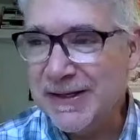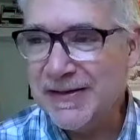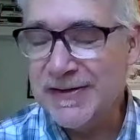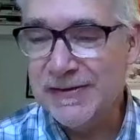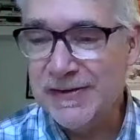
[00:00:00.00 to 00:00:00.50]

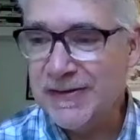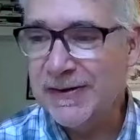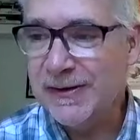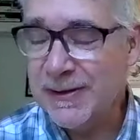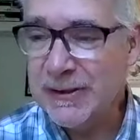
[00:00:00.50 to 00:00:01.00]
Like, is it
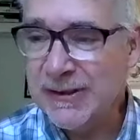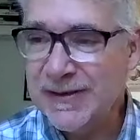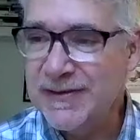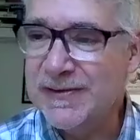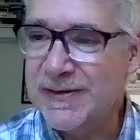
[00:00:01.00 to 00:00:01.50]
just a
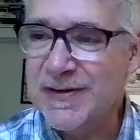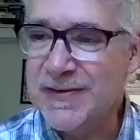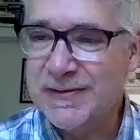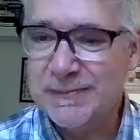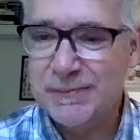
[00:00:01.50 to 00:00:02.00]
gimmick? Is it
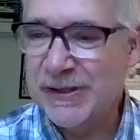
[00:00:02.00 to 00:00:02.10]
just